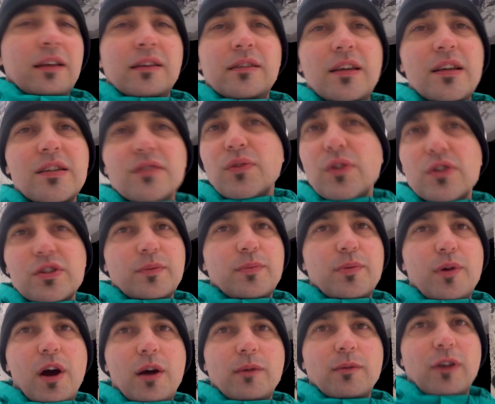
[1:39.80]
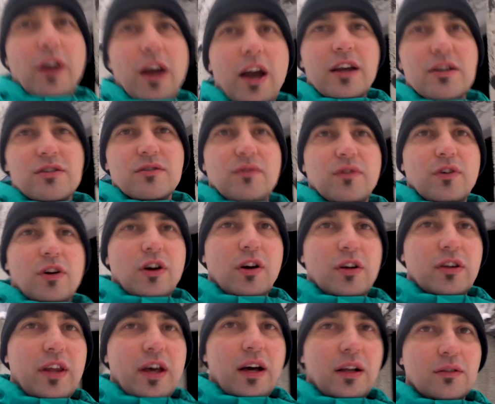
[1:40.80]
This was a prime location for a
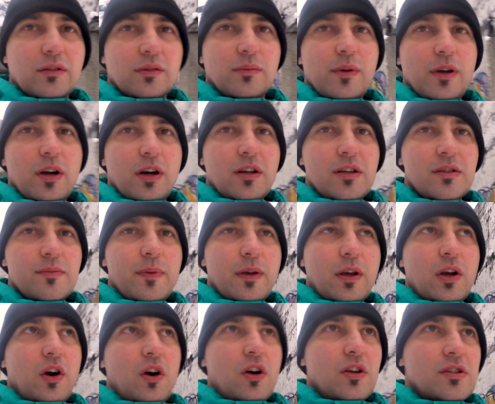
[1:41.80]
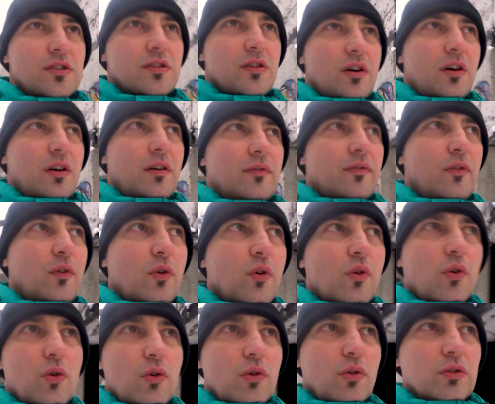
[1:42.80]
hotel, to be honest, because of
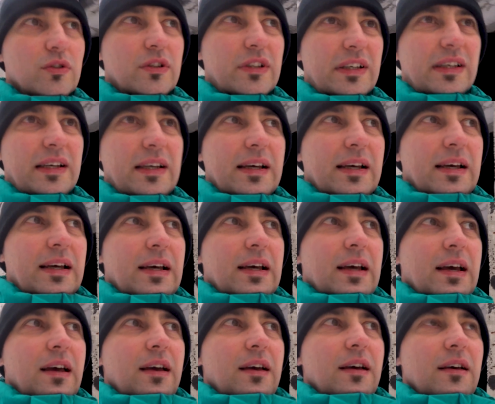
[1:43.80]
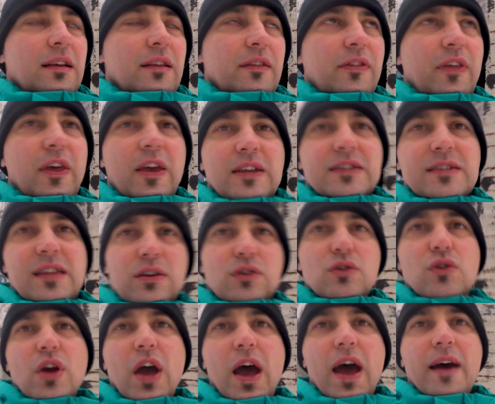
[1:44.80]
all the things that
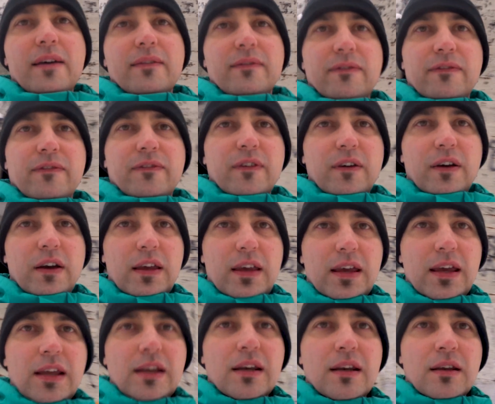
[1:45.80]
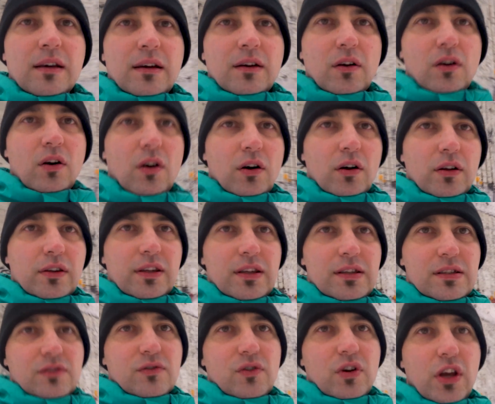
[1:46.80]
you have in
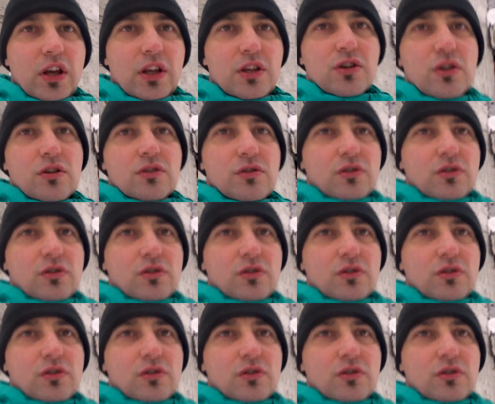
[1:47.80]
this region.